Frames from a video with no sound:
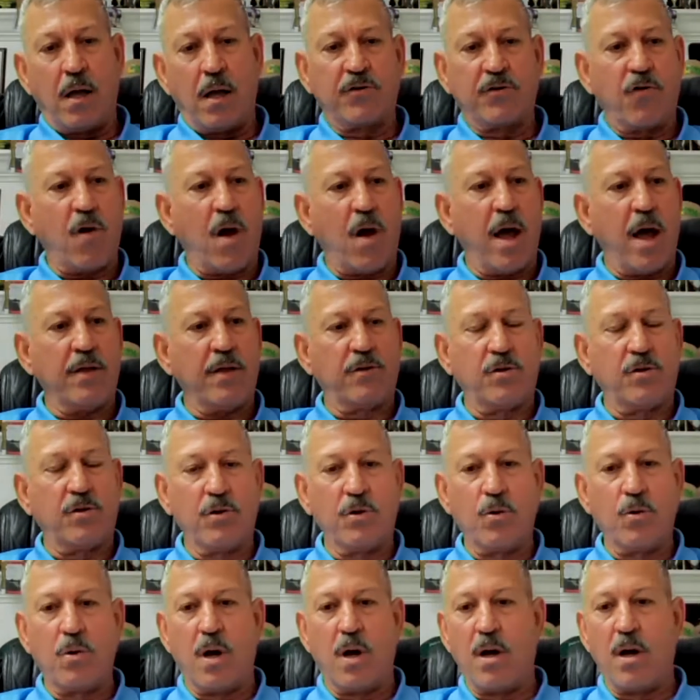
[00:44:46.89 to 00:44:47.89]
Try
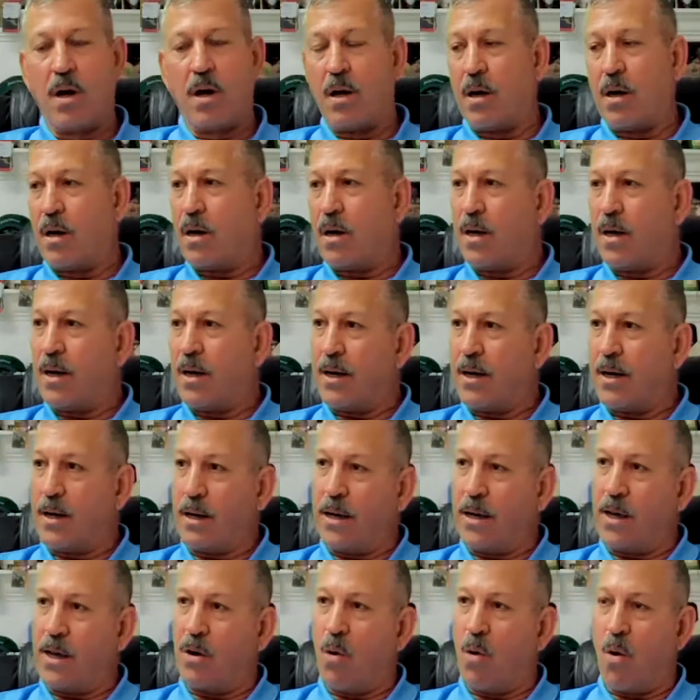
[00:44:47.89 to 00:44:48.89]
to
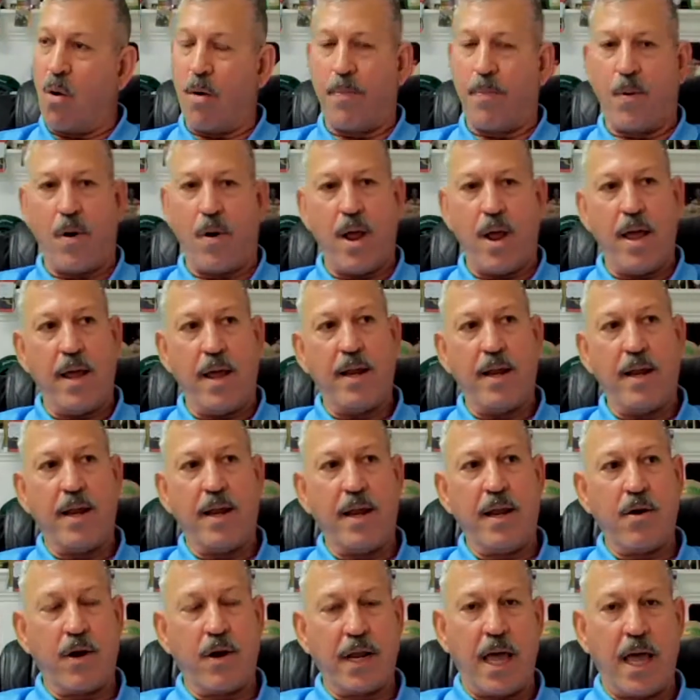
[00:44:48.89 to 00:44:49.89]
incorporate
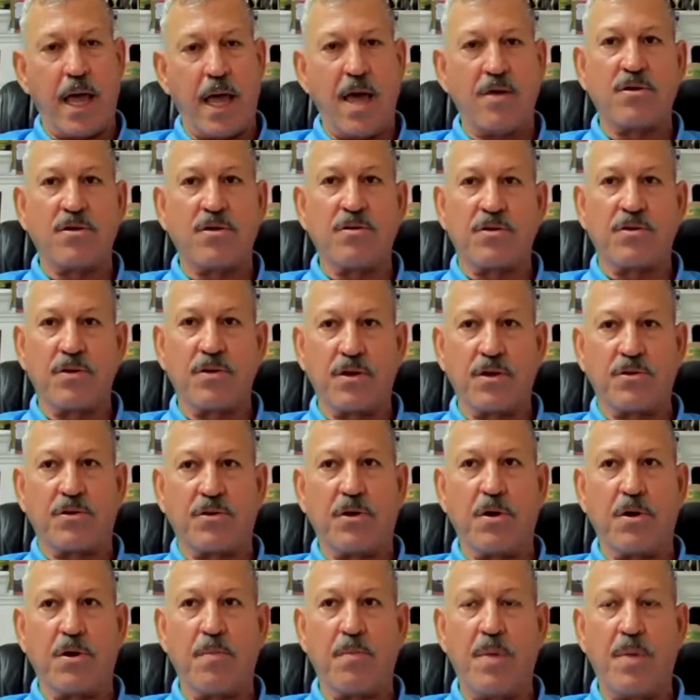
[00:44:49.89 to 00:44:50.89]
an irrigation
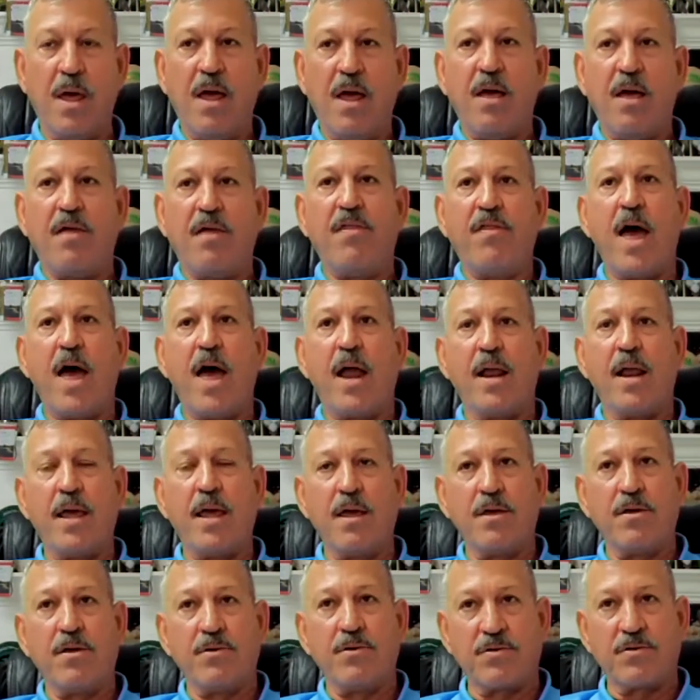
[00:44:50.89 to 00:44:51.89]
system that
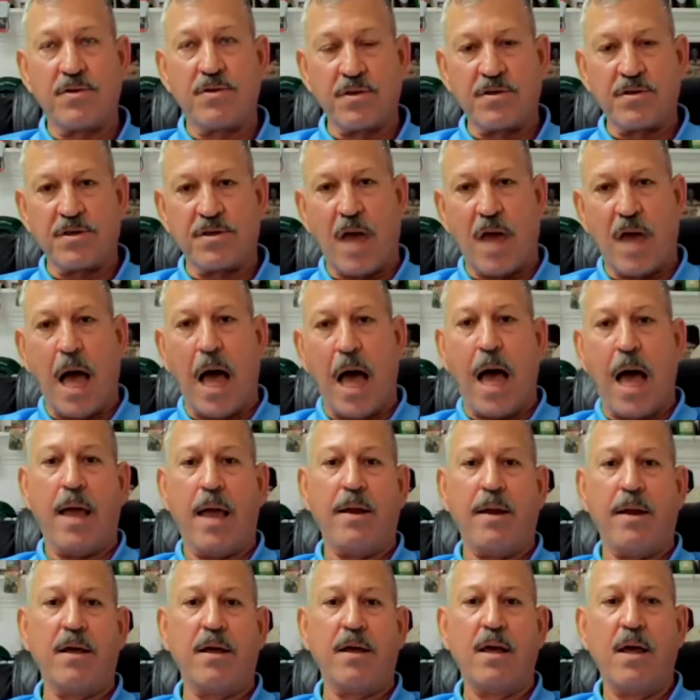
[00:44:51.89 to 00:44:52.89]
is
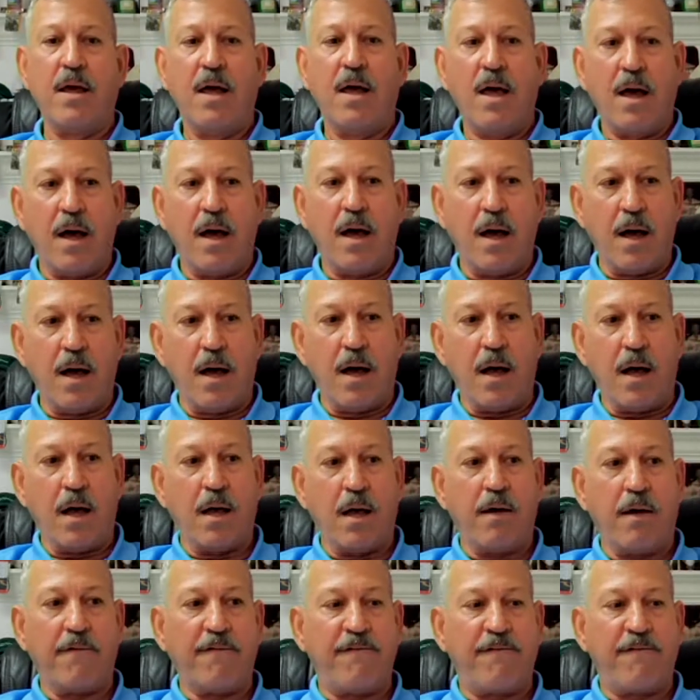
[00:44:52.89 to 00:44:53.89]
designed
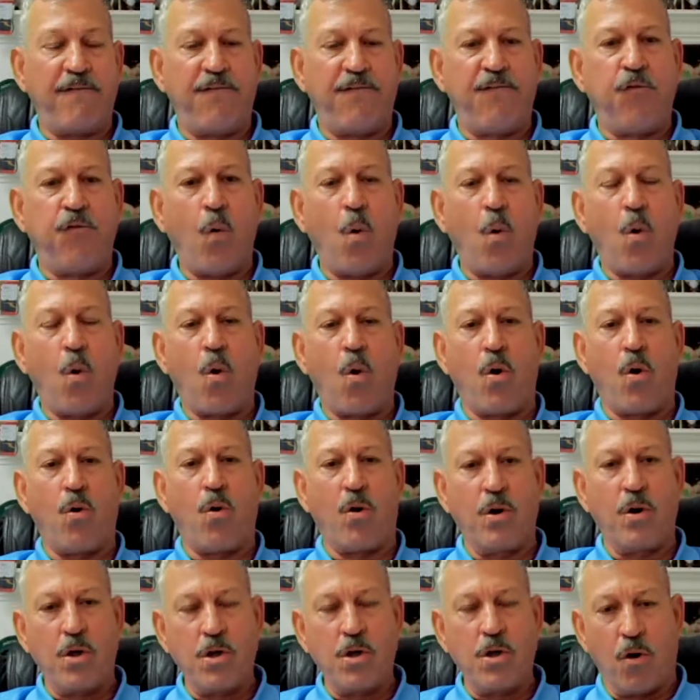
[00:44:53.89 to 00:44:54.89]

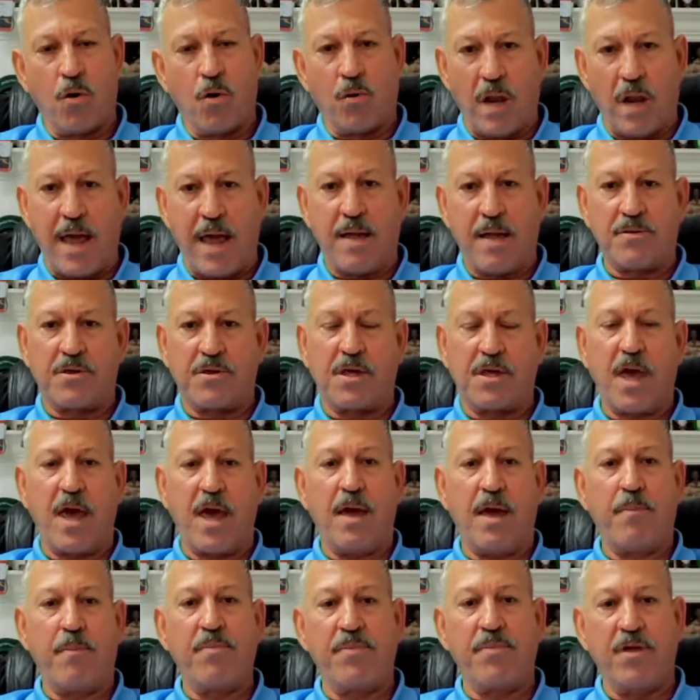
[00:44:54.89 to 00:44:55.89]
for your
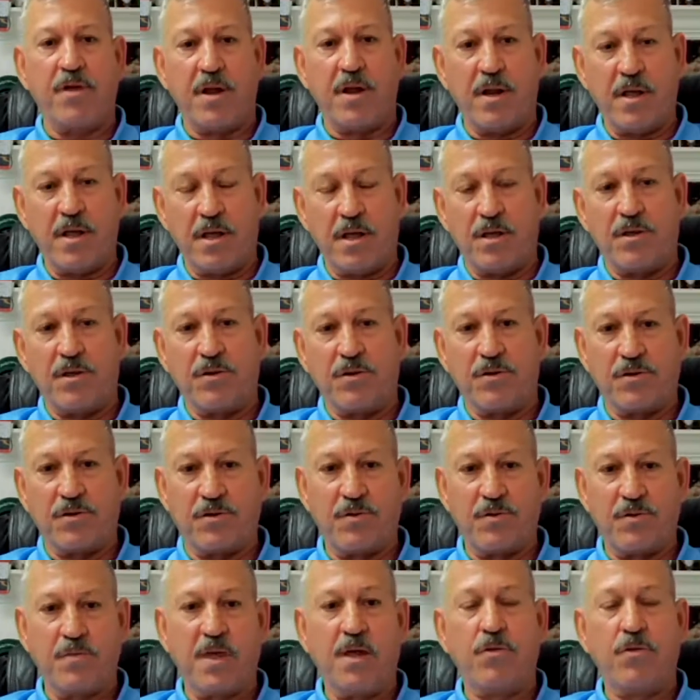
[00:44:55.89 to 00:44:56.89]
landscape that
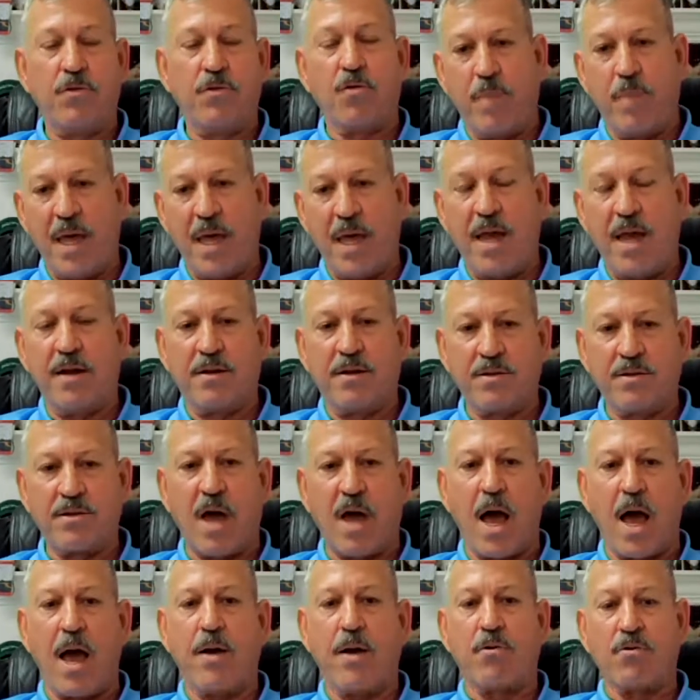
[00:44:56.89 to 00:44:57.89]
is either being
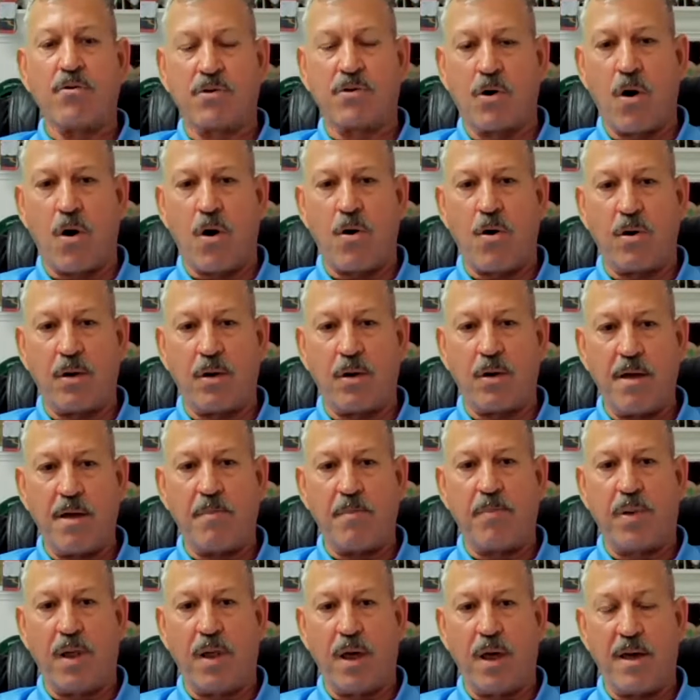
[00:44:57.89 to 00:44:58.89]
designed or is currently in
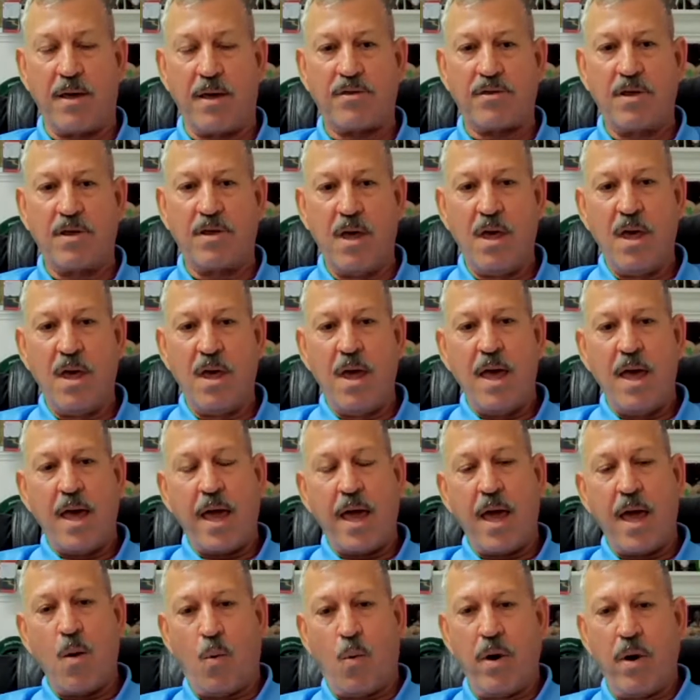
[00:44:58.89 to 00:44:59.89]
place.
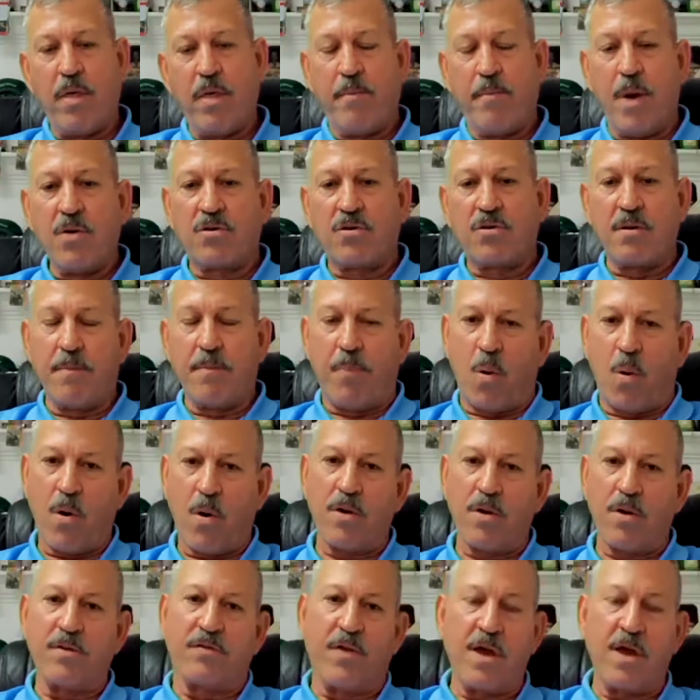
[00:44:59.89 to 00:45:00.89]
And one of the most
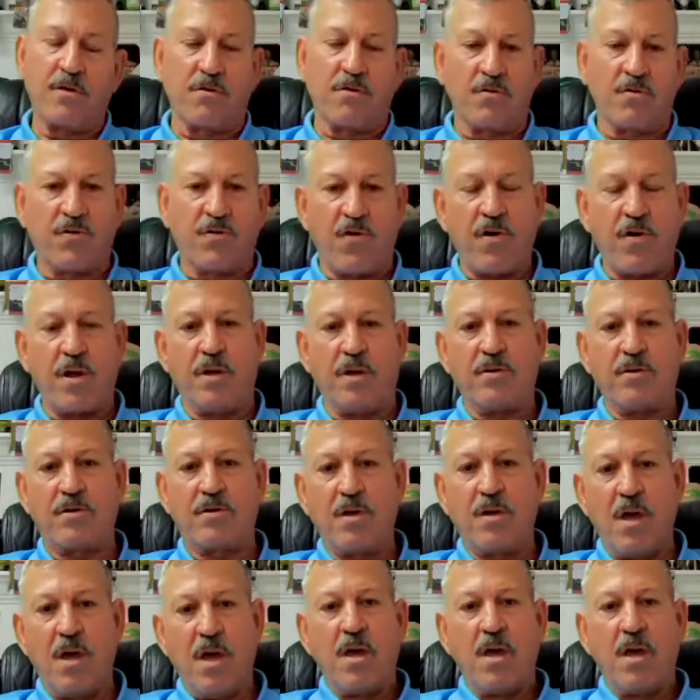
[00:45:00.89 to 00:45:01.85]
important things are trees.